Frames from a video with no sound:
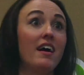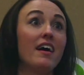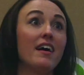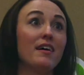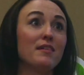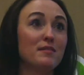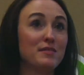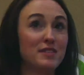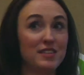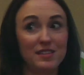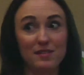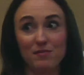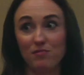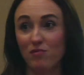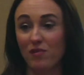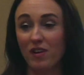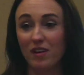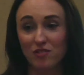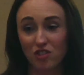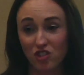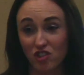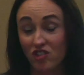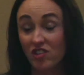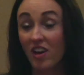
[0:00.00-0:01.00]
I was
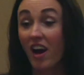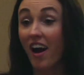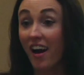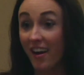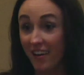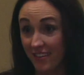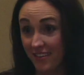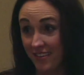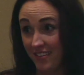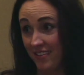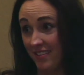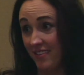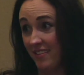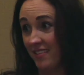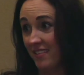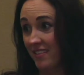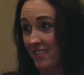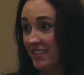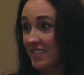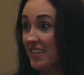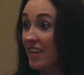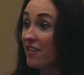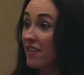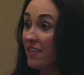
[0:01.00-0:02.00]
shocked,
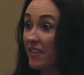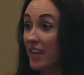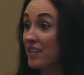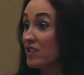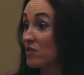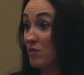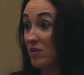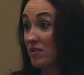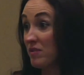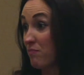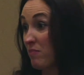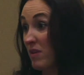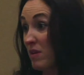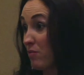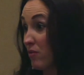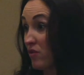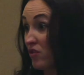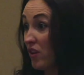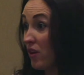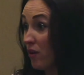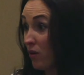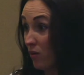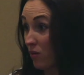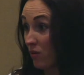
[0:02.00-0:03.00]
because I thought that's what people
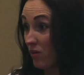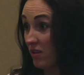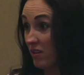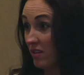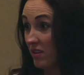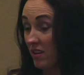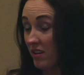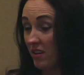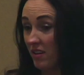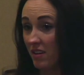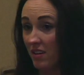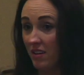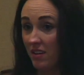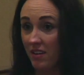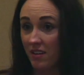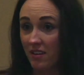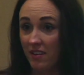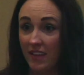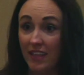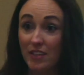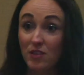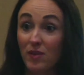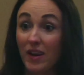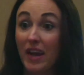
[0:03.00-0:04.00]
do.
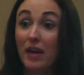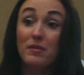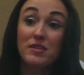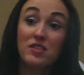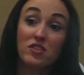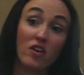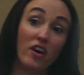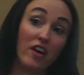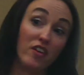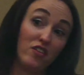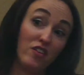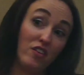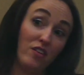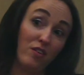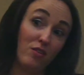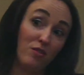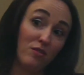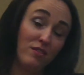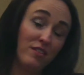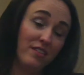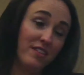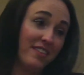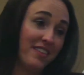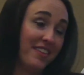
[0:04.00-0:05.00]
That's what I was taught to
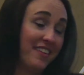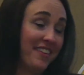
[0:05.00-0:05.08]
do.